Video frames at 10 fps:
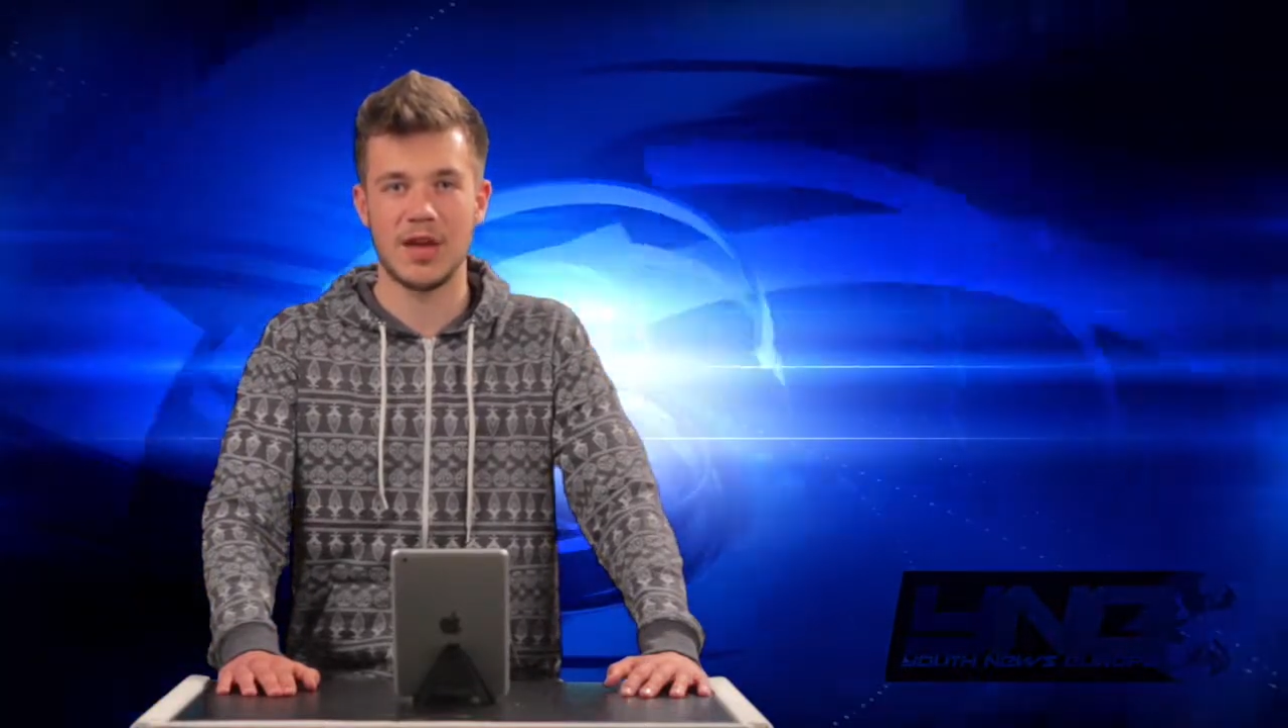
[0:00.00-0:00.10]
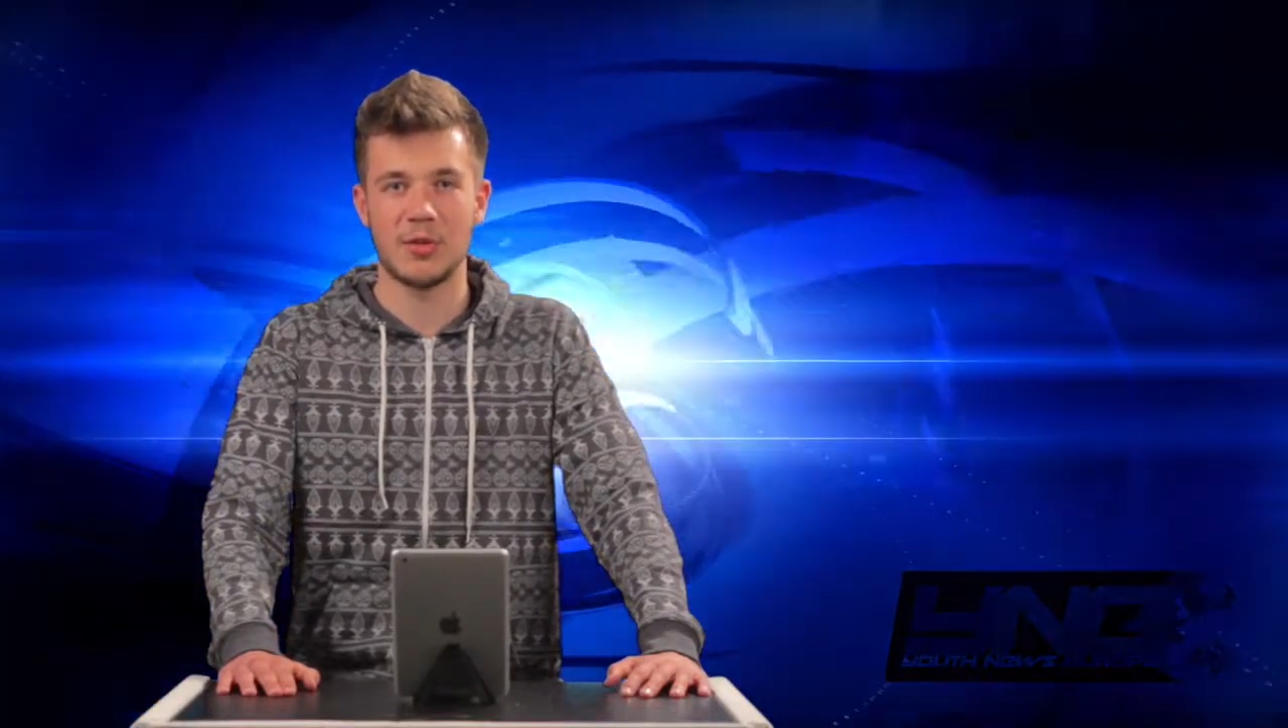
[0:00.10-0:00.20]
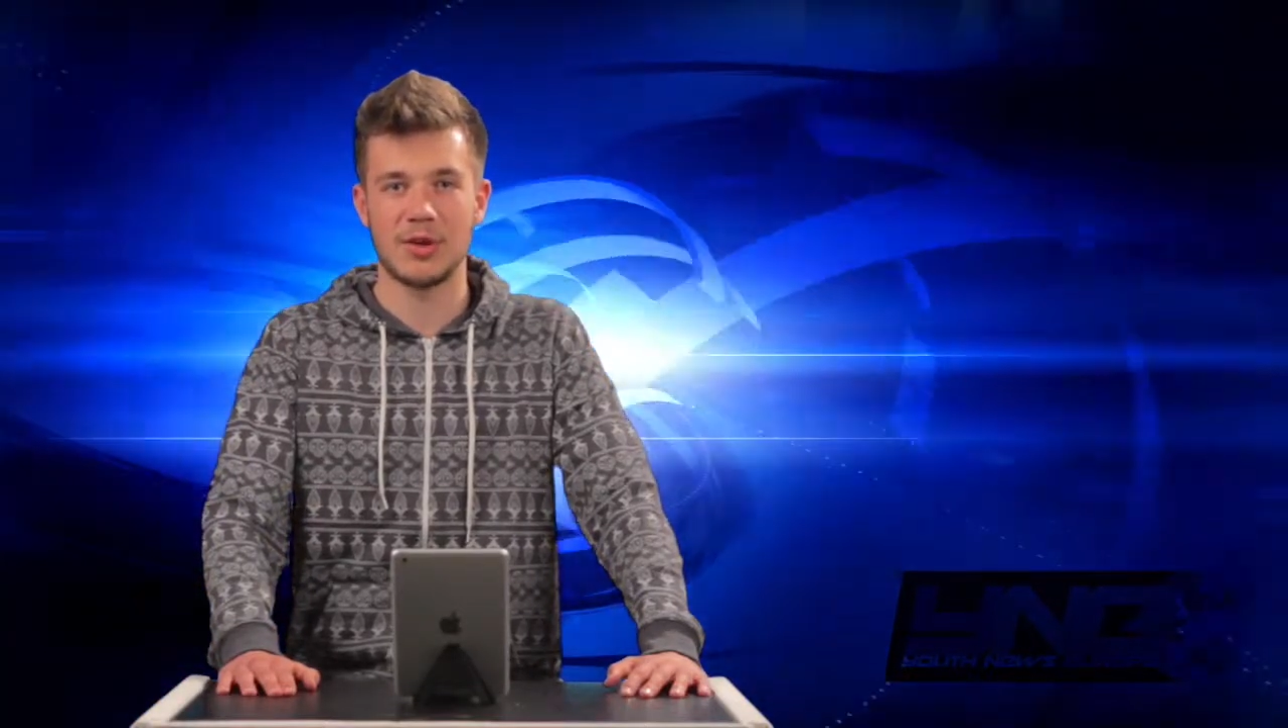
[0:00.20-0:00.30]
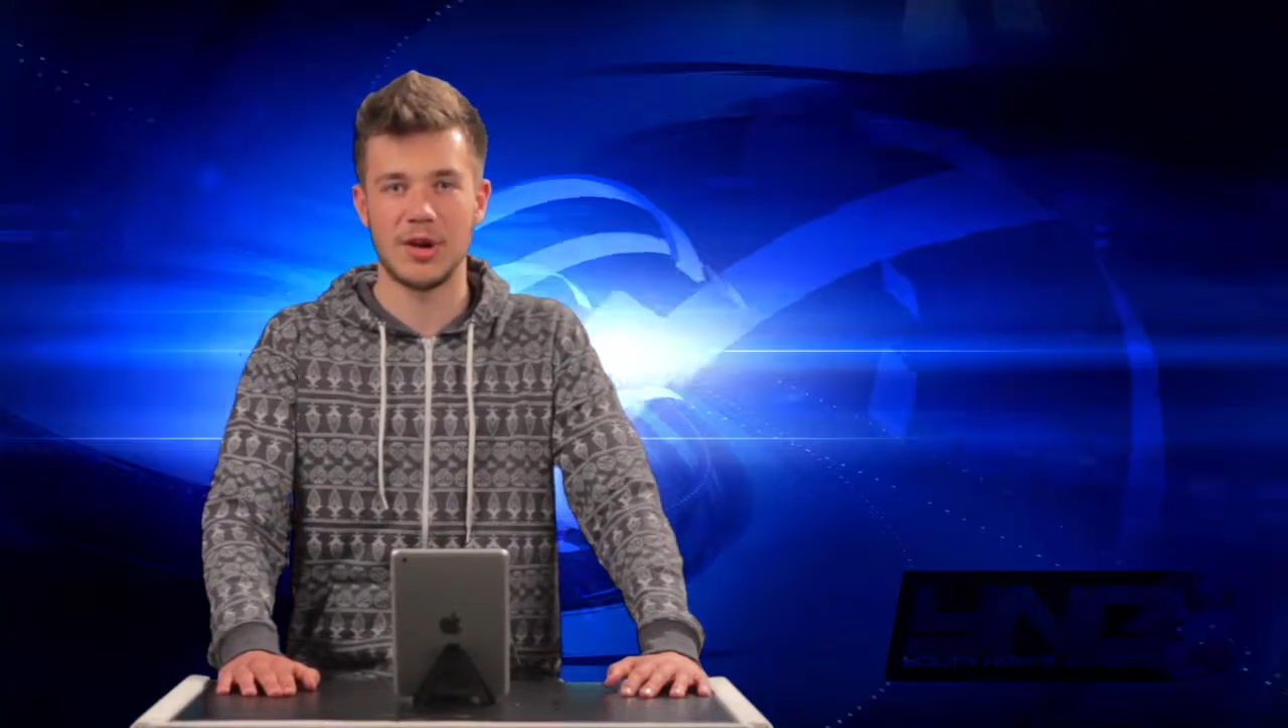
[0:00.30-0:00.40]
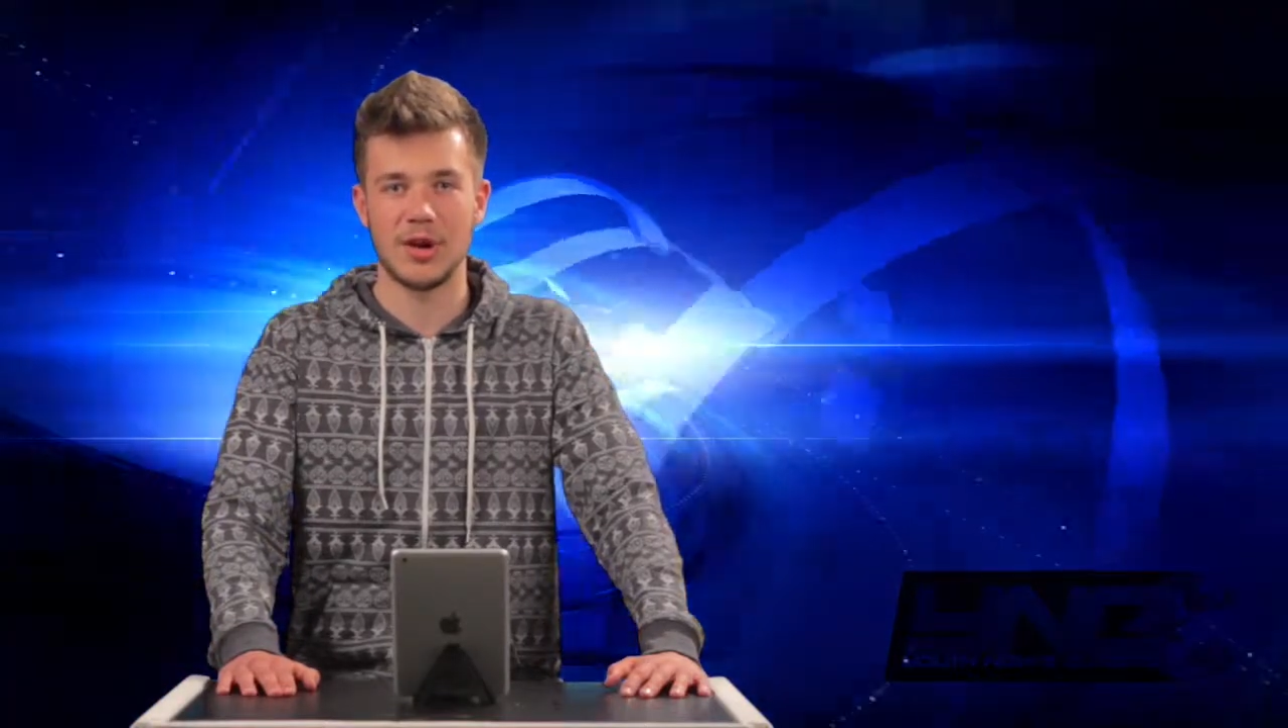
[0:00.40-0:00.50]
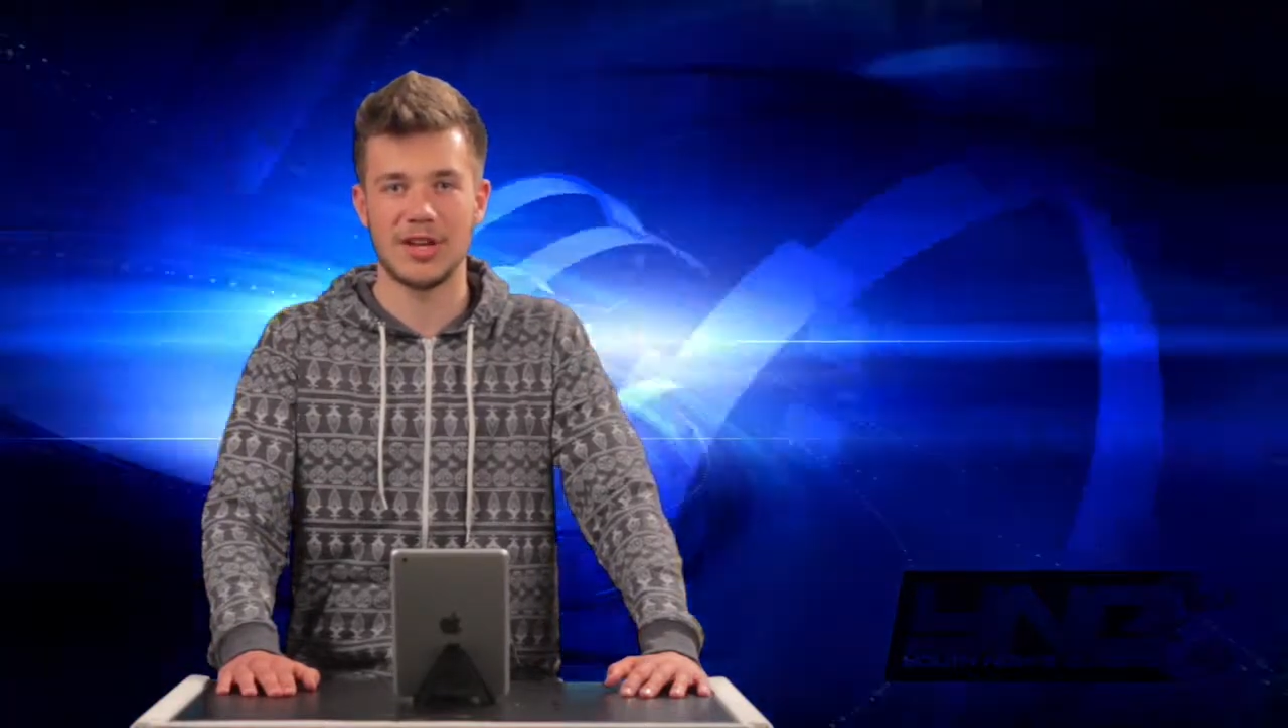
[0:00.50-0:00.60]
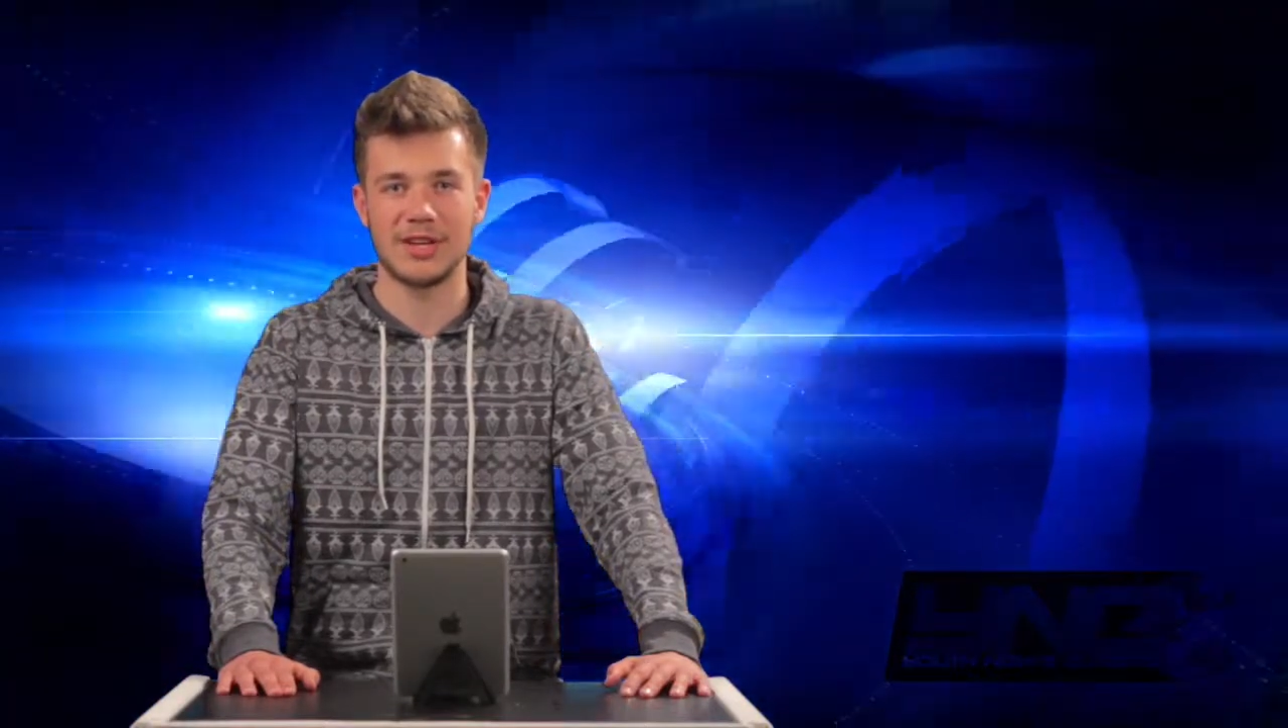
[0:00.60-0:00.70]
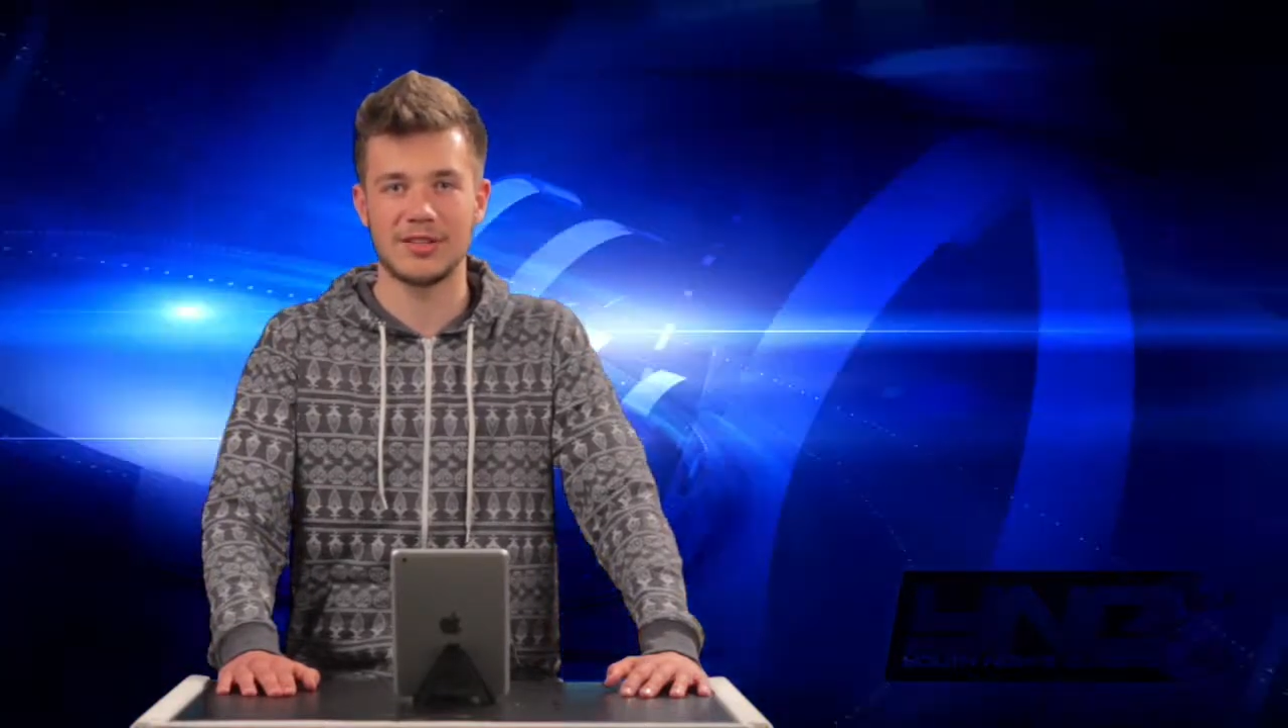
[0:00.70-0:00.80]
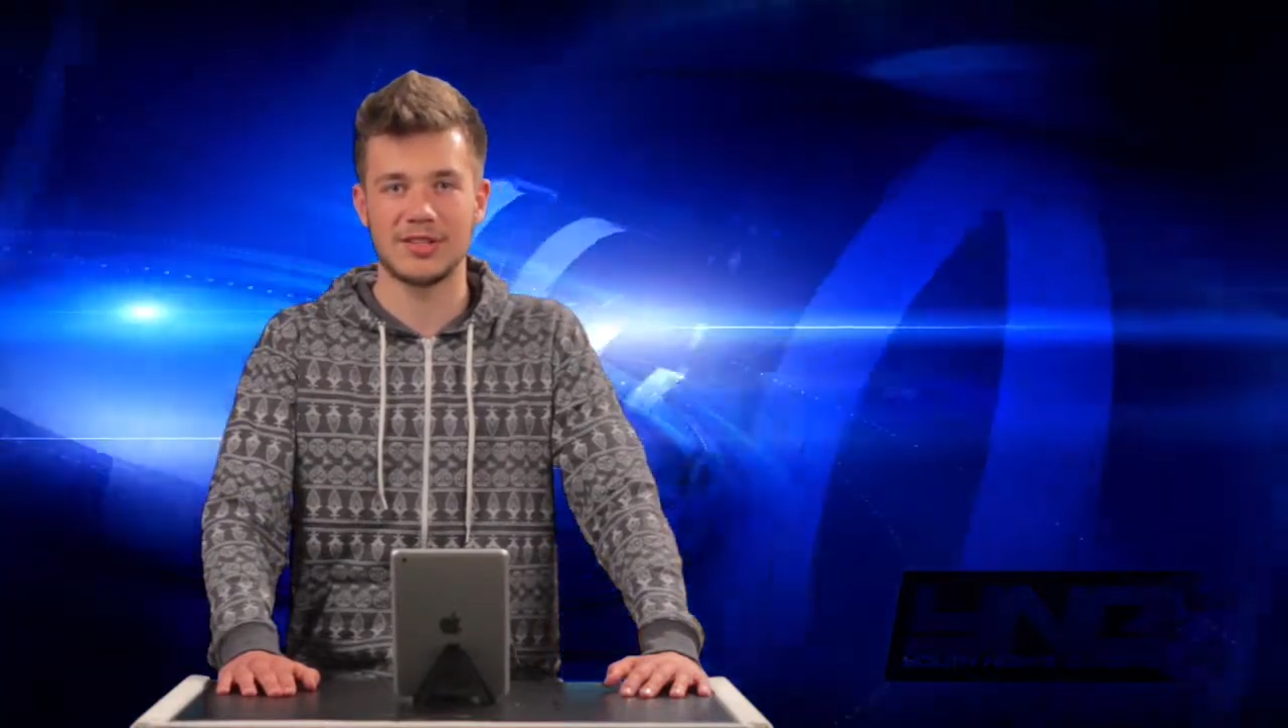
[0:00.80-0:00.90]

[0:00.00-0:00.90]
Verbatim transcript: and we are eager